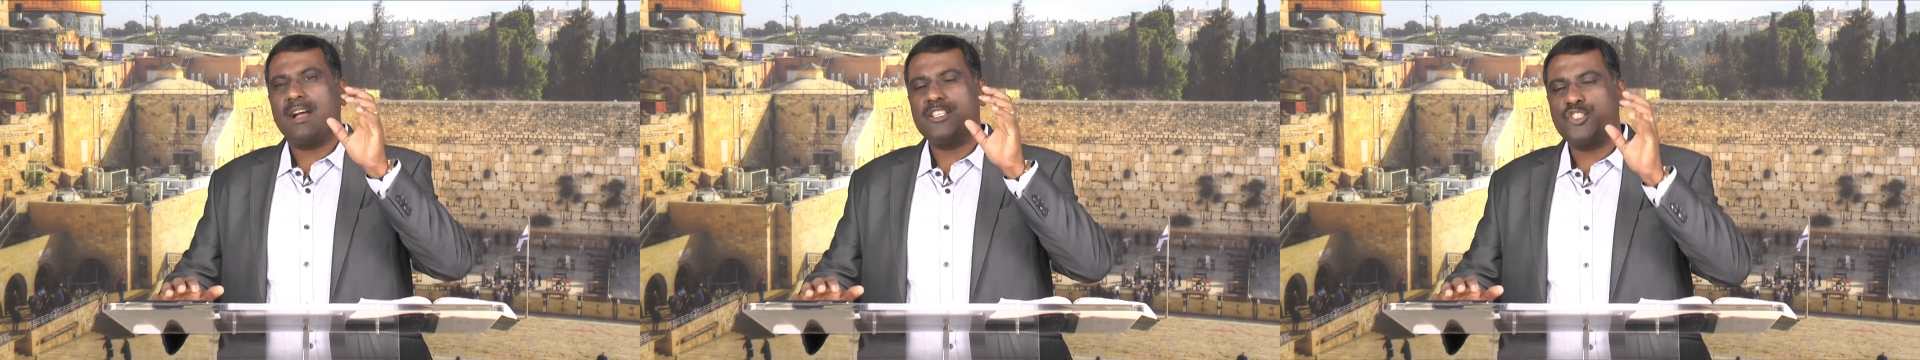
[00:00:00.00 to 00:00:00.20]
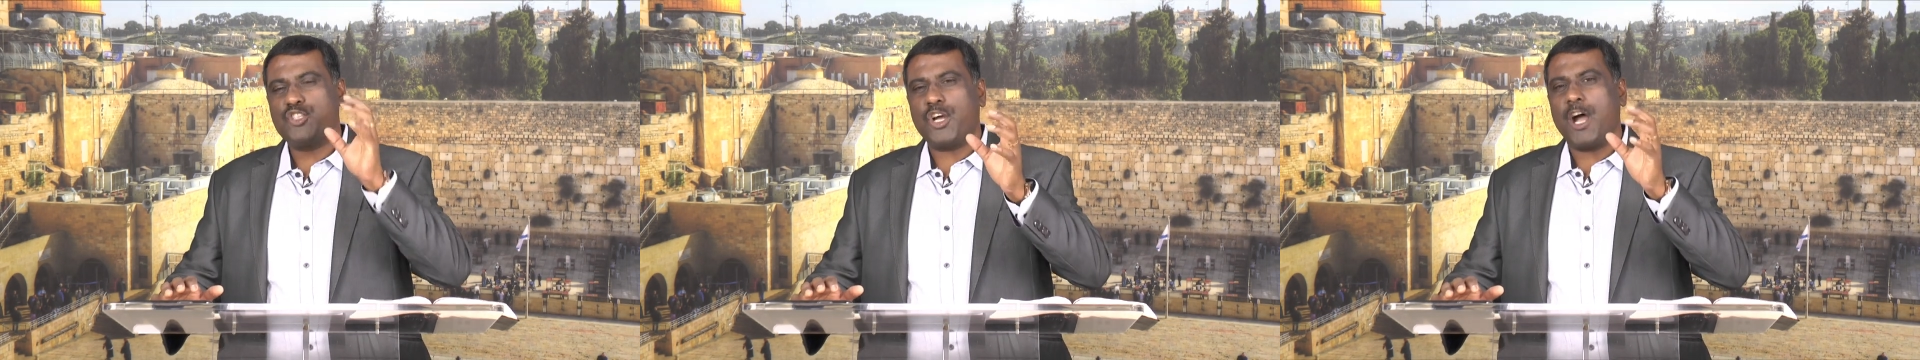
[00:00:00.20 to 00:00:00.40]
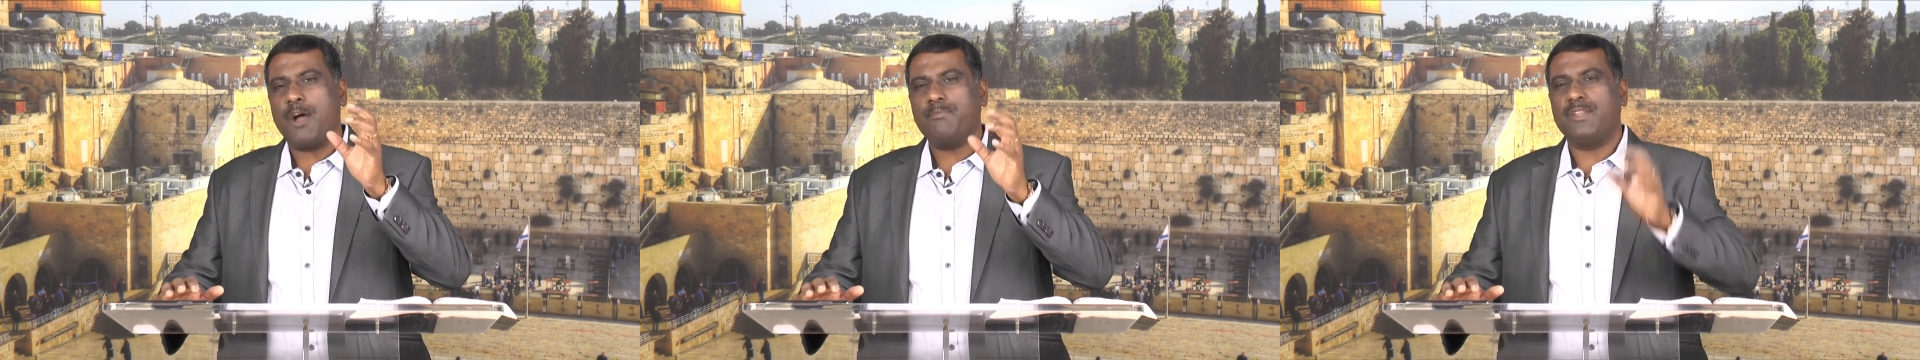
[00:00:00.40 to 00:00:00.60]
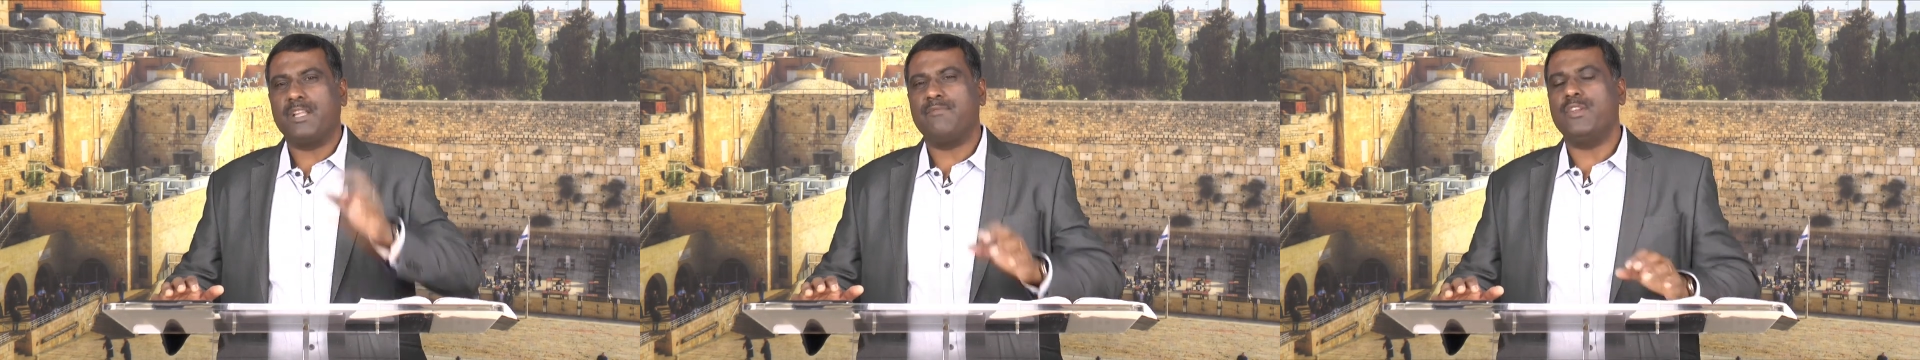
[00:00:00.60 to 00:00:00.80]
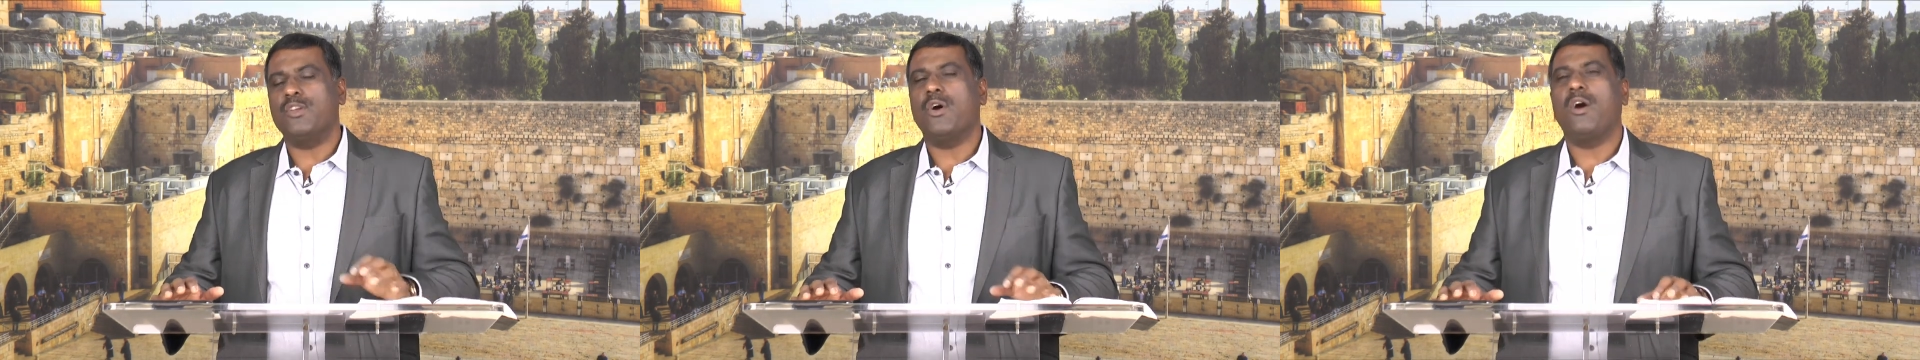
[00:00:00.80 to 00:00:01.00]
job that
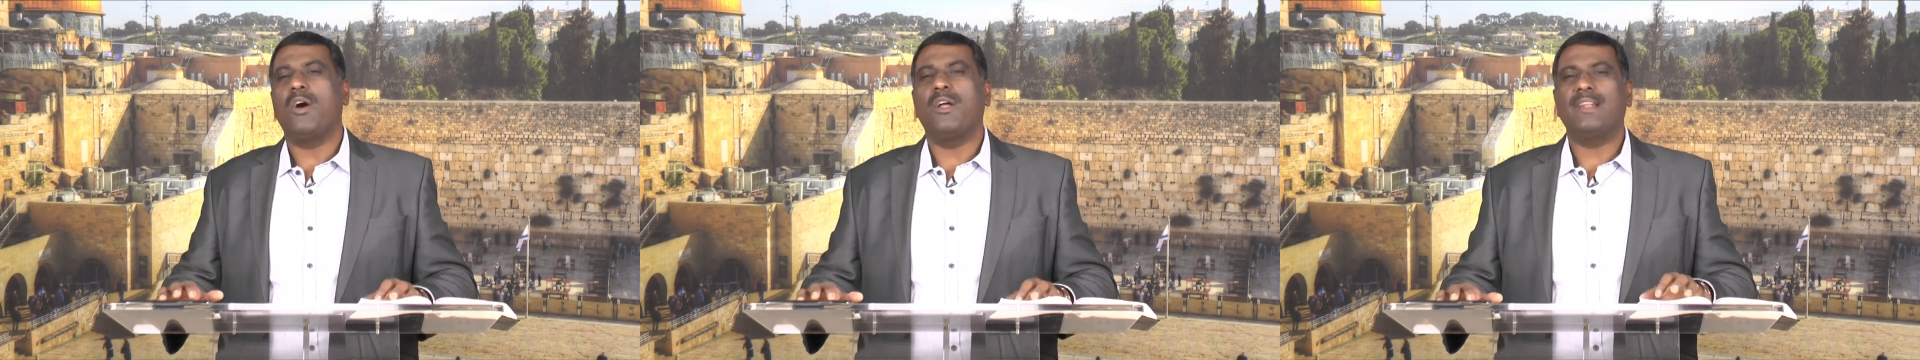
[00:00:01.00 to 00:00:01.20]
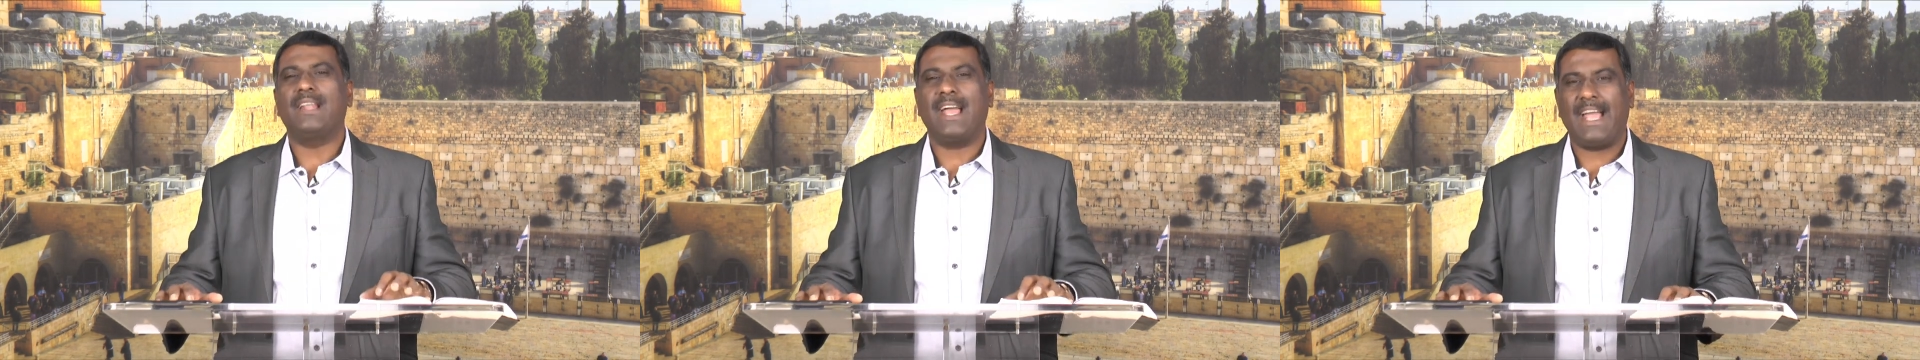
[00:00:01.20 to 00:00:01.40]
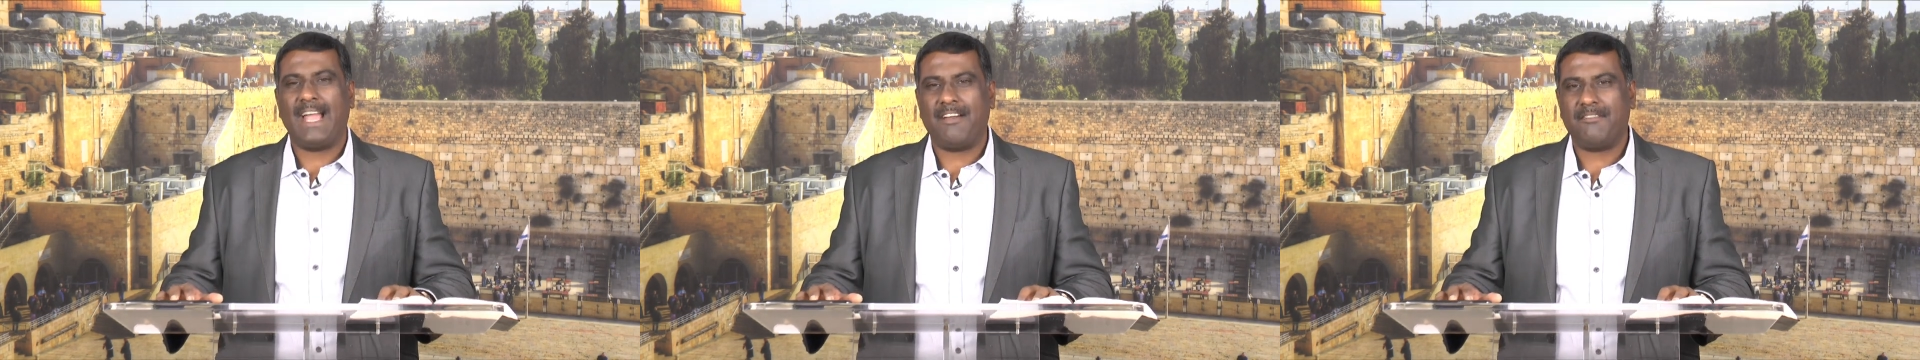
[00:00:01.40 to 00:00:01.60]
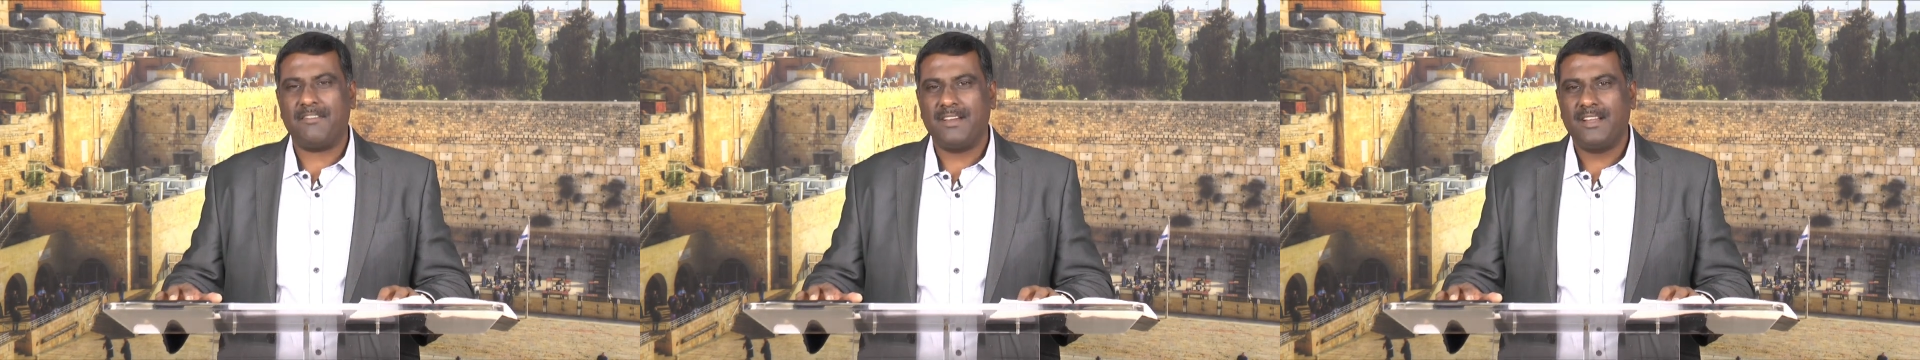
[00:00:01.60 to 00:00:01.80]
we all have.